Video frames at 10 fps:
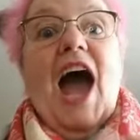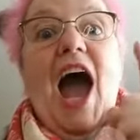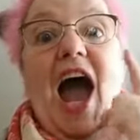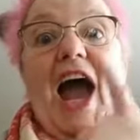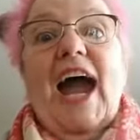
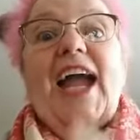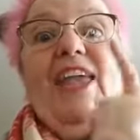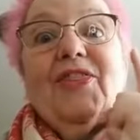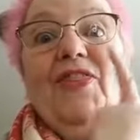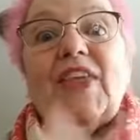I
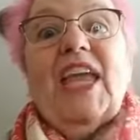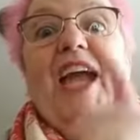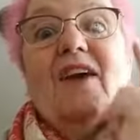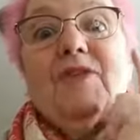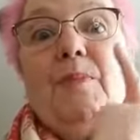think
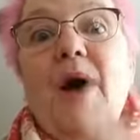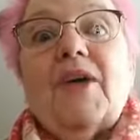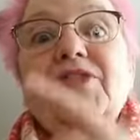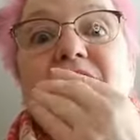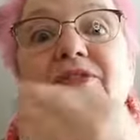of the
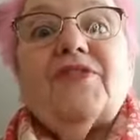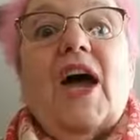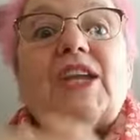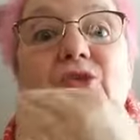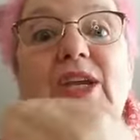positive
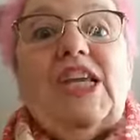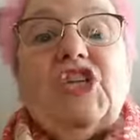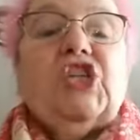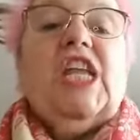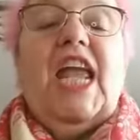side to
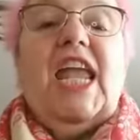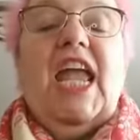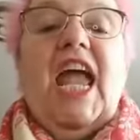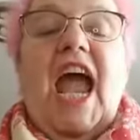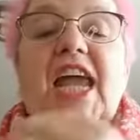each day,
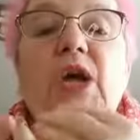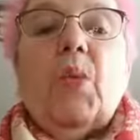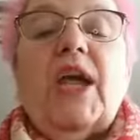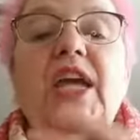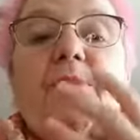and I
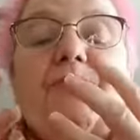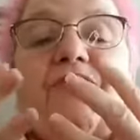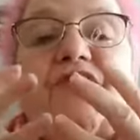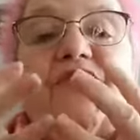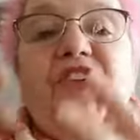wake up
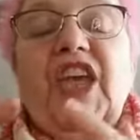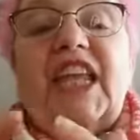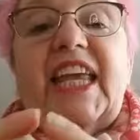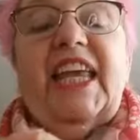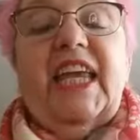
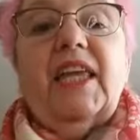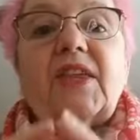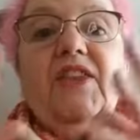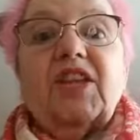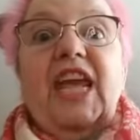feeling that
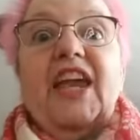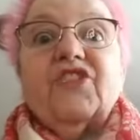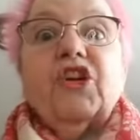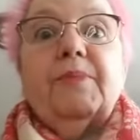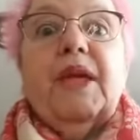the day is
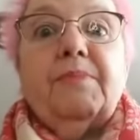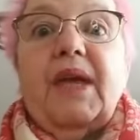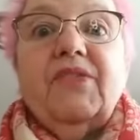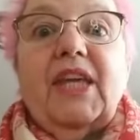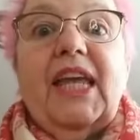going to be
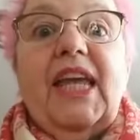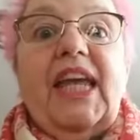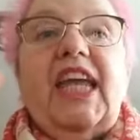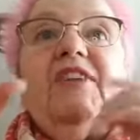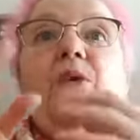amazing.
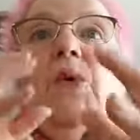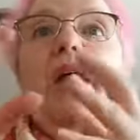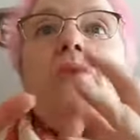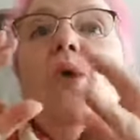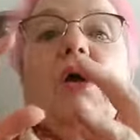Even when I
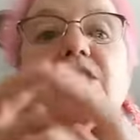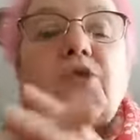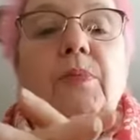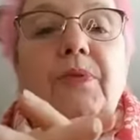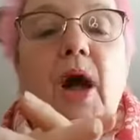run into
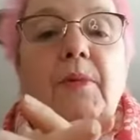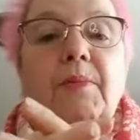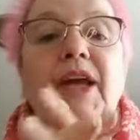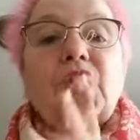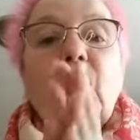a problem,
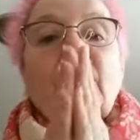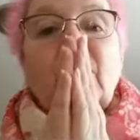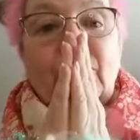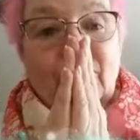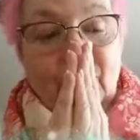I know I'm going
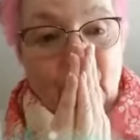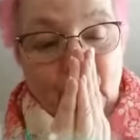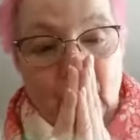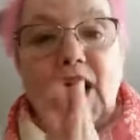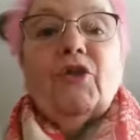
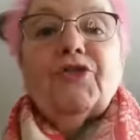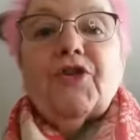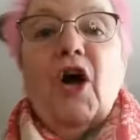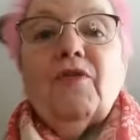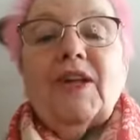to, I'll
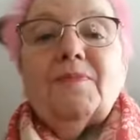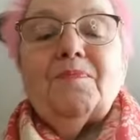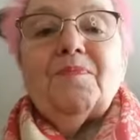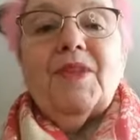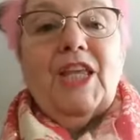solve it.
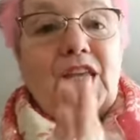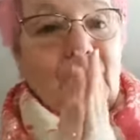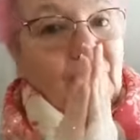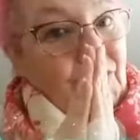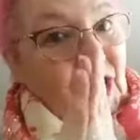
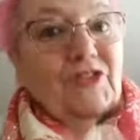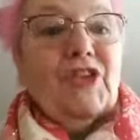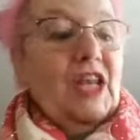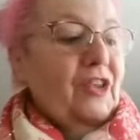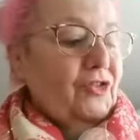Stay
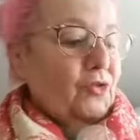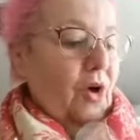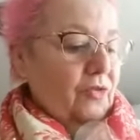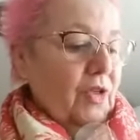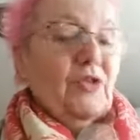steady and strong.
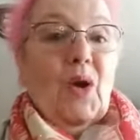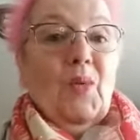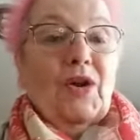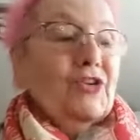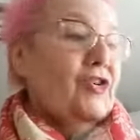So that's why I
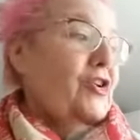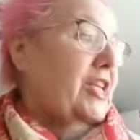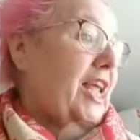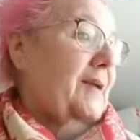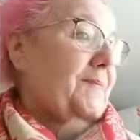wanted to share
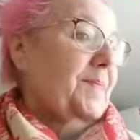today.